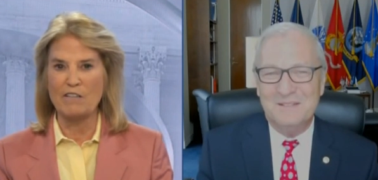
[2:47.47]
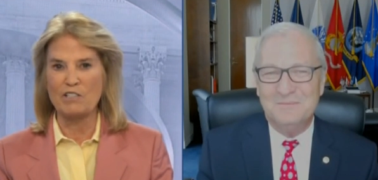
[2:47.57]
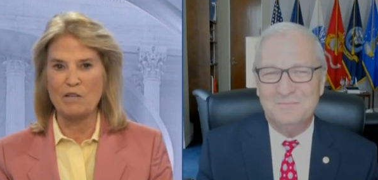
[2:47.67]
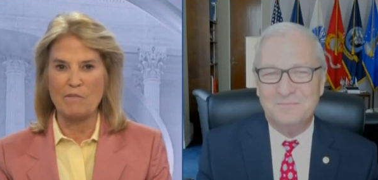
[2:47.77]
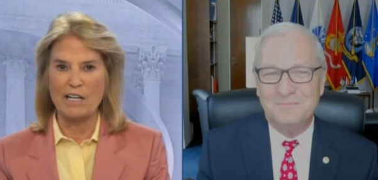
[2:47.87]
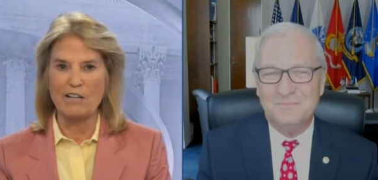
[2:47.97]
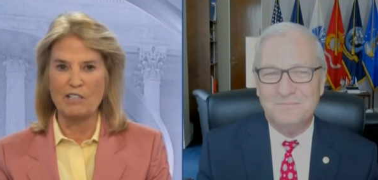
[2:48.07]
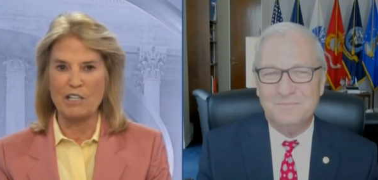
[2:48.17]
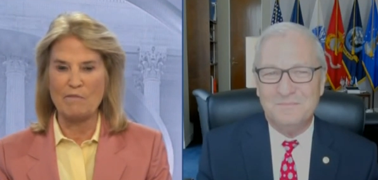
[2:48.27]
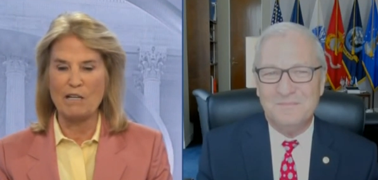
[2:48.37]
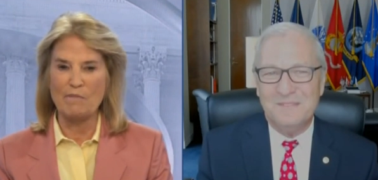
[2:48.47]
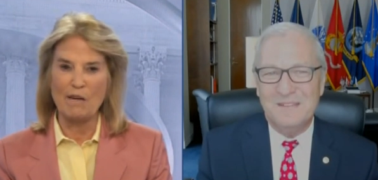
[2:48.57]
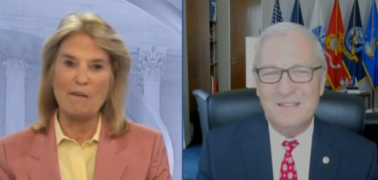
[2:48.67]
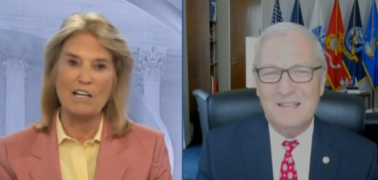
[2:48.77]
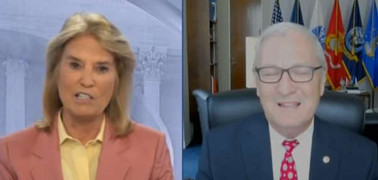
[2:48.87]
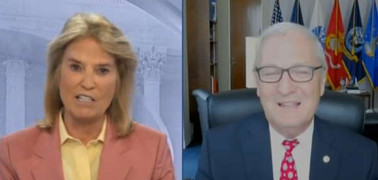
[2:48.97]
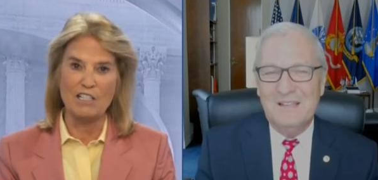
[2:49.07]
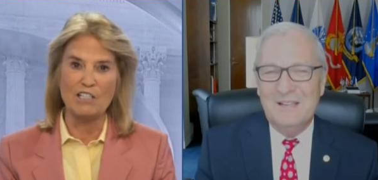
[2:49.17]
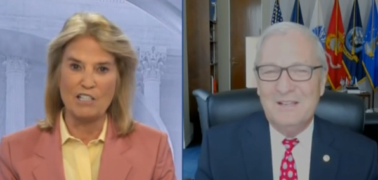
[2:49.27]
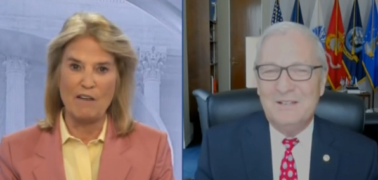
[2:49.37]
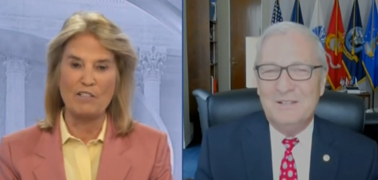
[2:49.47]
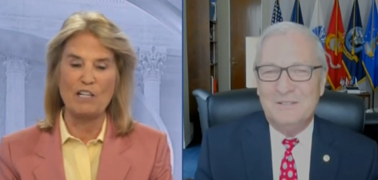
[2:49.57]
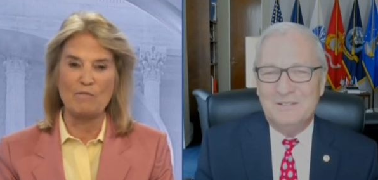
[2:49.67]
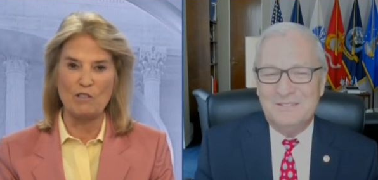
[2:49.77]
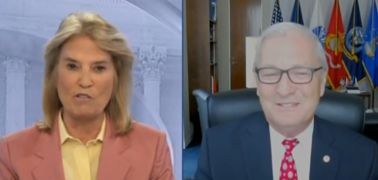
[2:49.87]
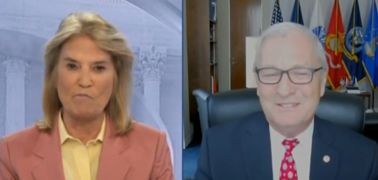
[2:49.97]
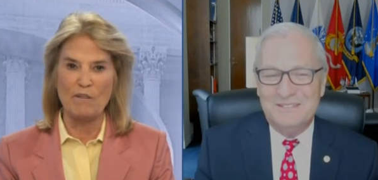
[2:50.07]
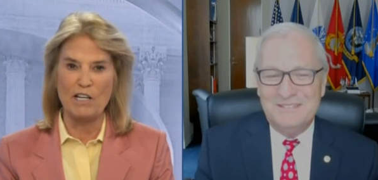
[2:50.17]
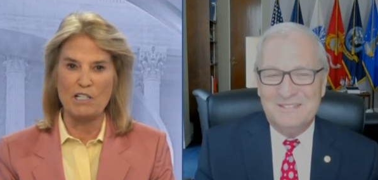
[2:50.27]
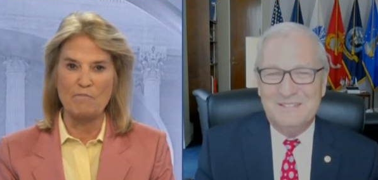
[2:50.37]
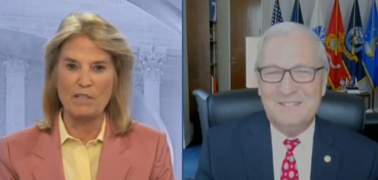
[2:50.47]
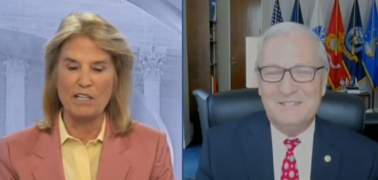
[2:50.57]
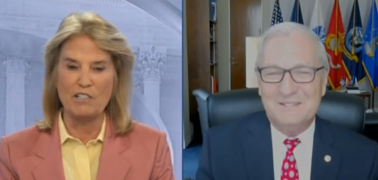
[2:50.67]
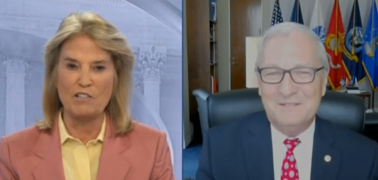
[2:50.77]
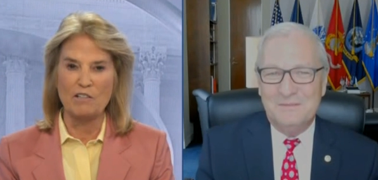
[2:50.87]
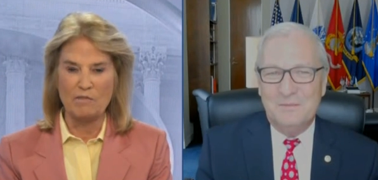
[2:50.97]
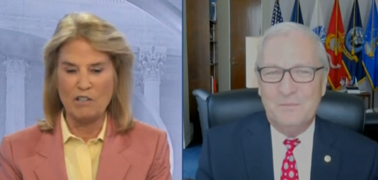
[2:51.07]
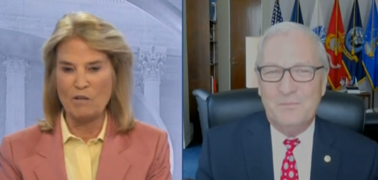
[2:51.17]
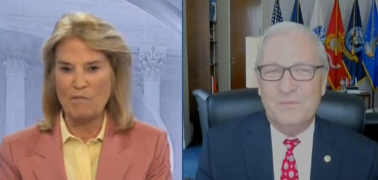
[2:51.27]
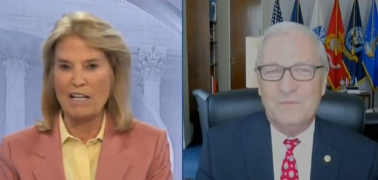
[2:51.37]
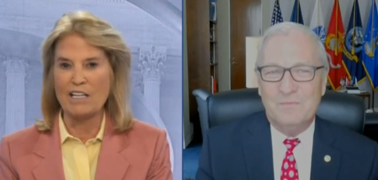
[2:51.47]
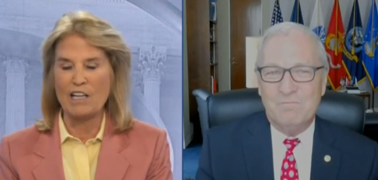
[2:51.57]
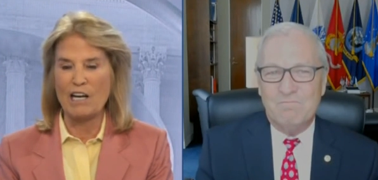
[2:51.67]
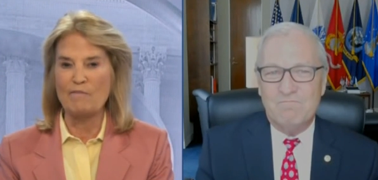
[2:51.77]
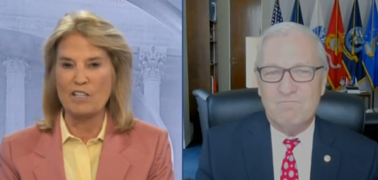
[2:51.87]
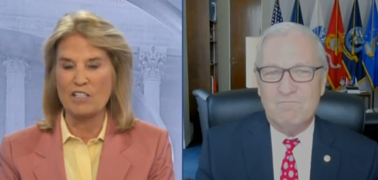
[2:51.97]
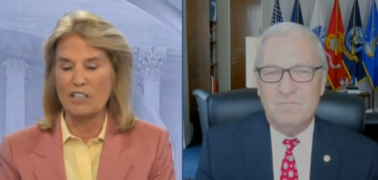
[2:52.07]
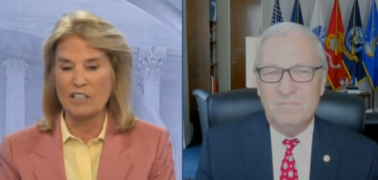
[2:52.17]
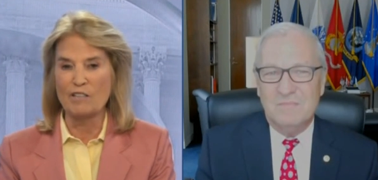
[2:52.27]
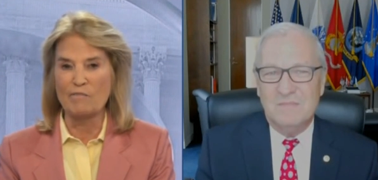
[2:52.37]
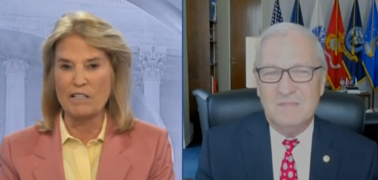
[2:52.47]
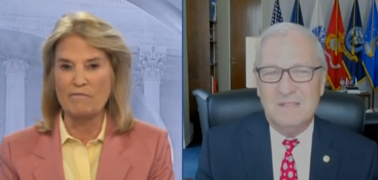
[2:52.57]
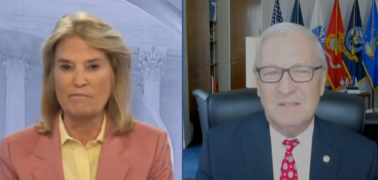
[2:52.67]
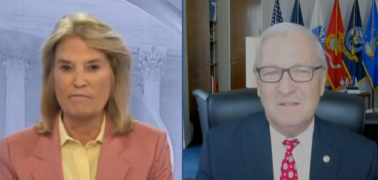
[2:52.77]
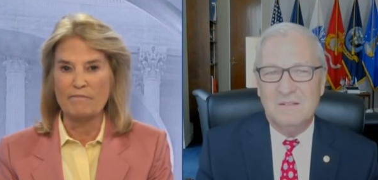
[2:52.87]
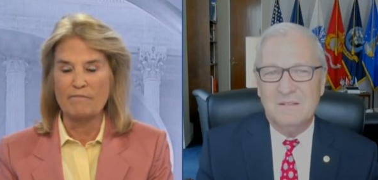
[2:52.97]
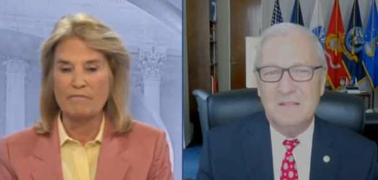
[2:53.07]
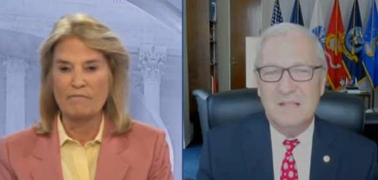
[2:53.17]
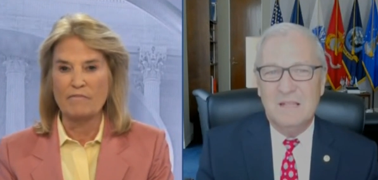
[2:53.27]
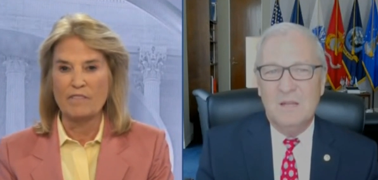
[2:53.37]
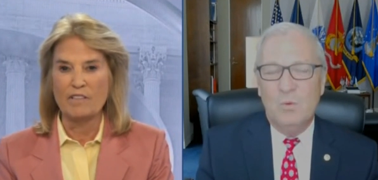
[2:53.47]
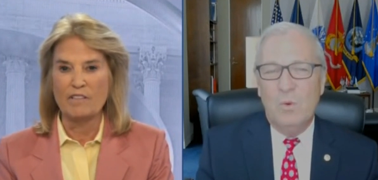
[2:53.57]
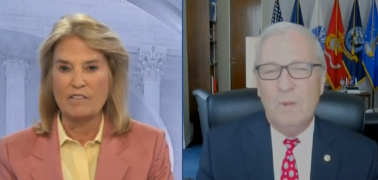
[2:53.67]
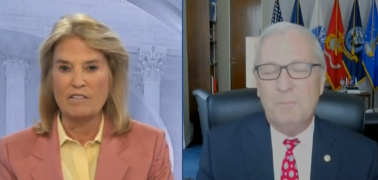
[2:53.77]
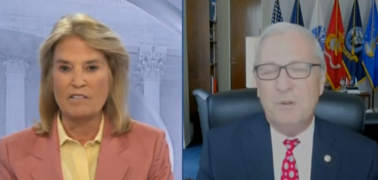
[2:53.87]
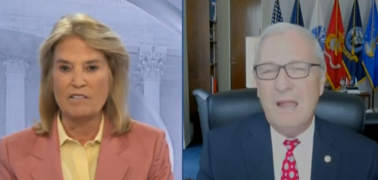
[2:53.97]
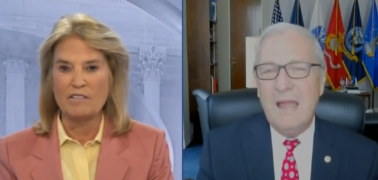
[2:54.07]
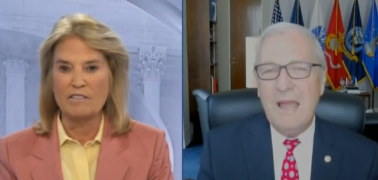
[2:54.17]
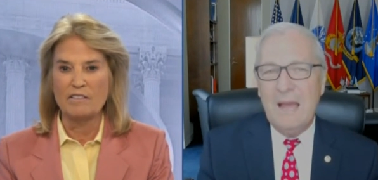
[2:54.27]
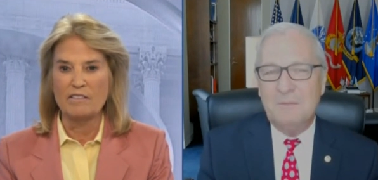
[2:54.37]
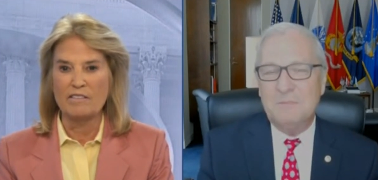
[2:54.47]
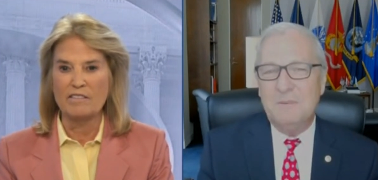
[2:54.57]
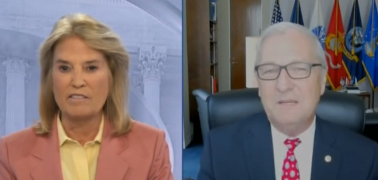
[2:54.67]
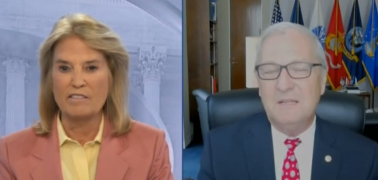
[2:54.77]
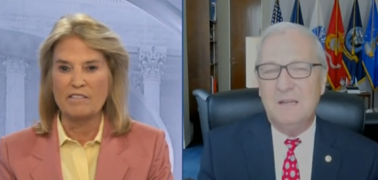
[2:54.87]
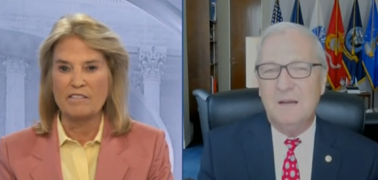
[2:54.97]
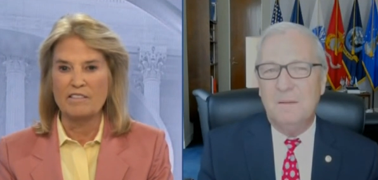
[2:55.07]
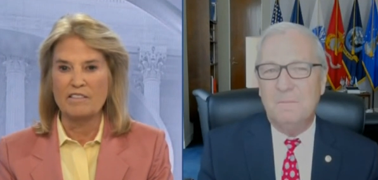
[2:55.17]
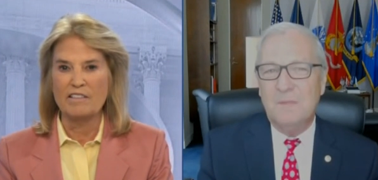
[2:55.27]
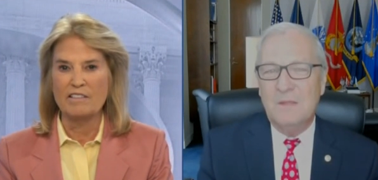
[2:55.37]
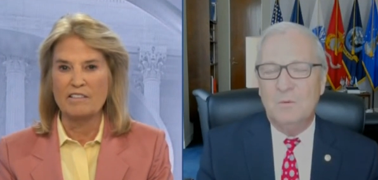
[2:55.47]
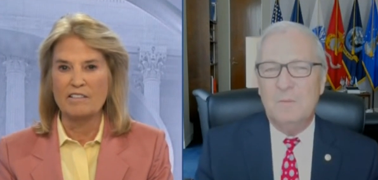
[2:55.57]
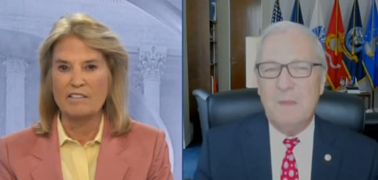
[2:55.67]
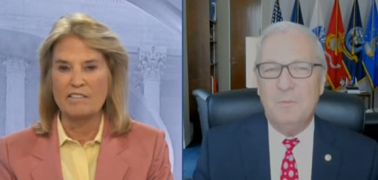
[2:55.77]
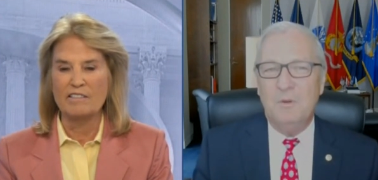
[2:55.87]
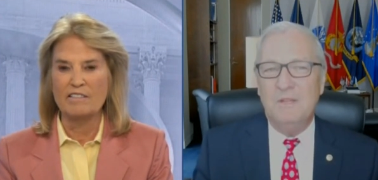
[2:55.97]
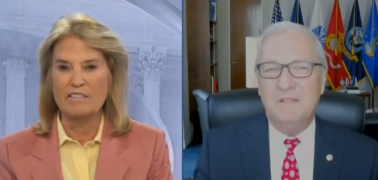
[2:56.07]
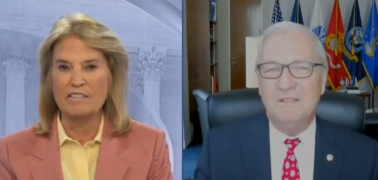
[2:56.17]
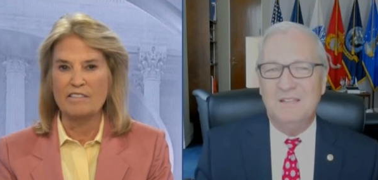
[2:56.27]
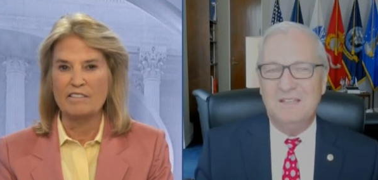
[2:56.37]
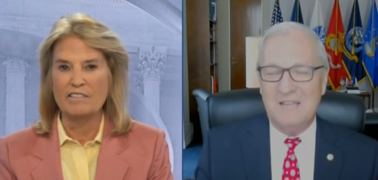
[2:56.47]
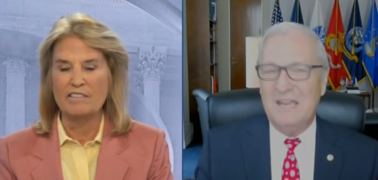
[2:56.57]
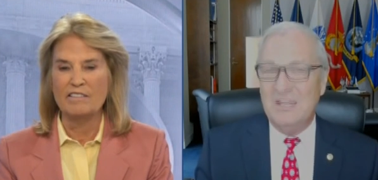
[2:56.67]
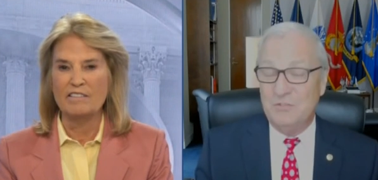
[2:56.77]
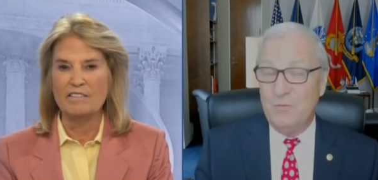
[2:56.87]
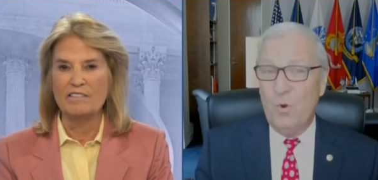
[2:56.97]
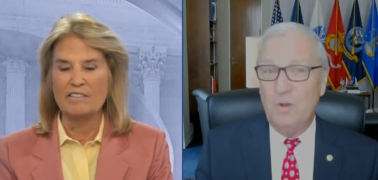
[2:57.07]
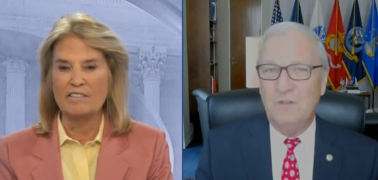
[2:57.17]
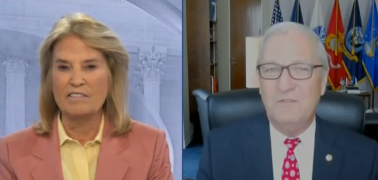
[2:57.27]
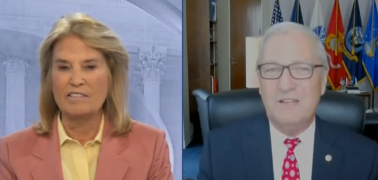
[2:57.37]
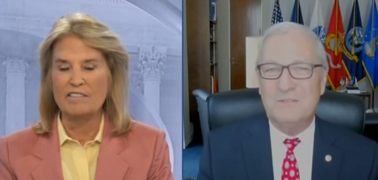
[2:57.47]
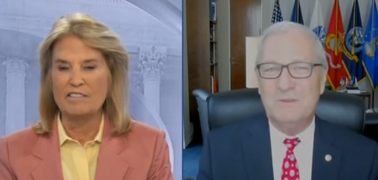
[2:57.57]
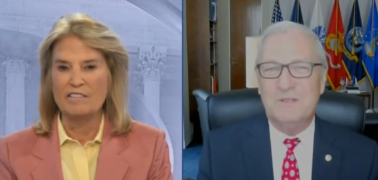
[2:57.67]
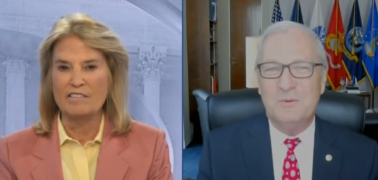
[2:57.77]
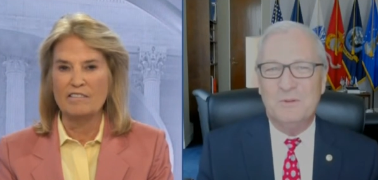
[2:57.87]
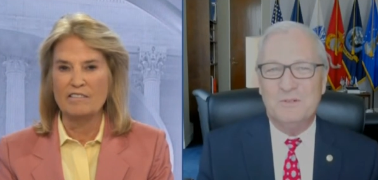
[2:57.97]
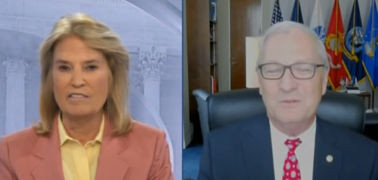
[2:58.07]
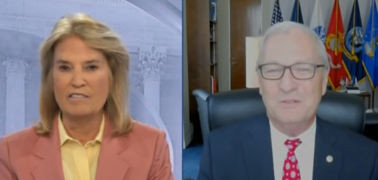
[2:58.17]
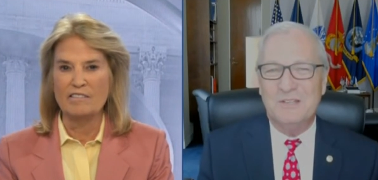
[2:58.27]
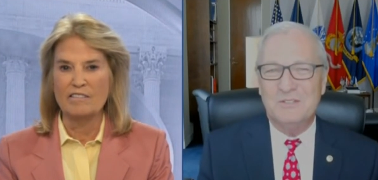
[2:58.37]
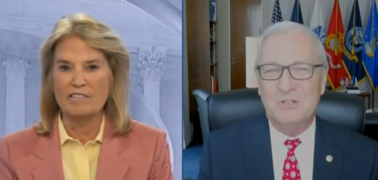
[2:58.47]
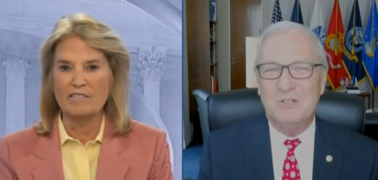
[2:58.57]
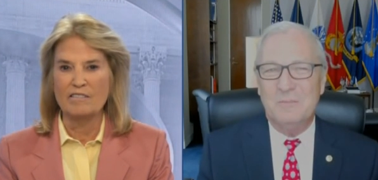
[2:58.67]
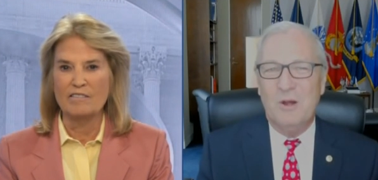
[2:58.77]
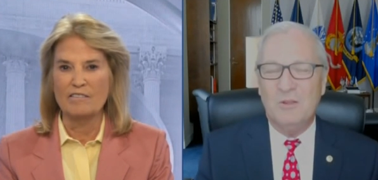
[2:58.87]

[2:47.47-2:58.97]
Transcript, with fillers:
Speaker 1: somebody else come in? I mean, imagine it needs to have some sort of budget because you could, you could probably game this a little bit.
Speaker 2: Well, perhaps, but um, remembering that it's, again, it's foreign investment that we're concerned about, that